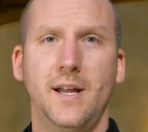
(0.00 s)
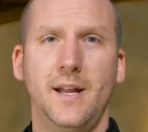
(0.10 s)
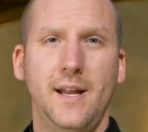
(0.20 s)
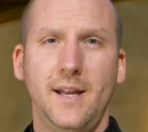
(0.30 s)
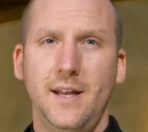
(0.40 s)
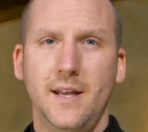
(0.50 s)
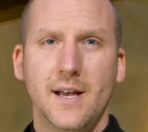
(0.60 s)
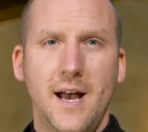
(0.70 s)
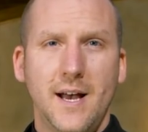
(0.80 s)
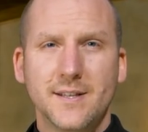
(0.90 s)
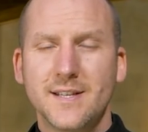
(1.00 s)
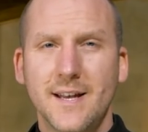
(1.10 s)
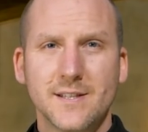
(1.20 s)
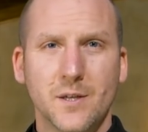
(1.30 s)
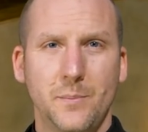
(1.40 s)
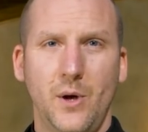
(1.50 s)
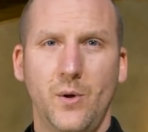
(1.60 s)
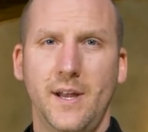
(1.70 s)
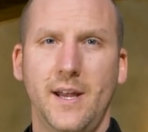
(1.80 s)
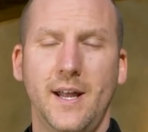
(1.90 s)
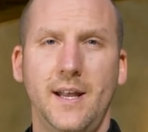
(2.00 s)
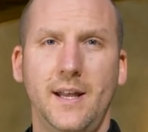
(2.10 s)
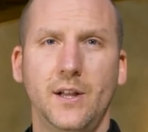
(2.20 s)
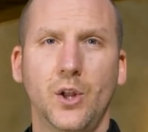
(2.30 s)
and he assessed the building, and he